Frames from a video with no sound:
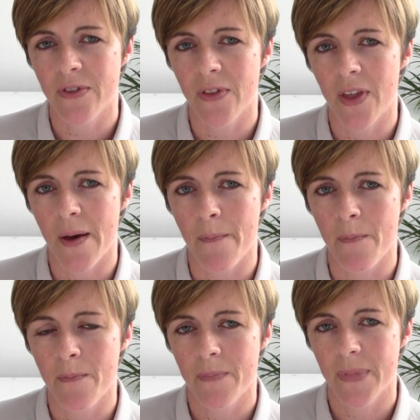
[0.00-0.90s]
to
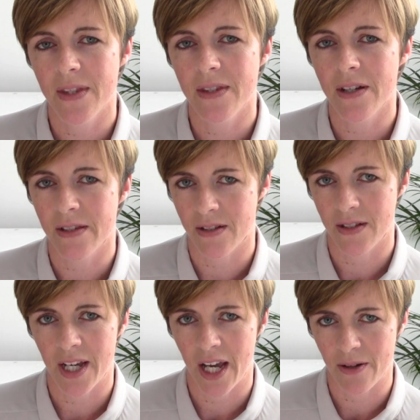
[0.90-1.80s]
them
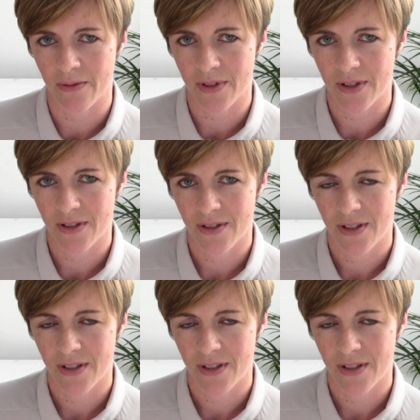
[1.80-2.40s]
doesn't count.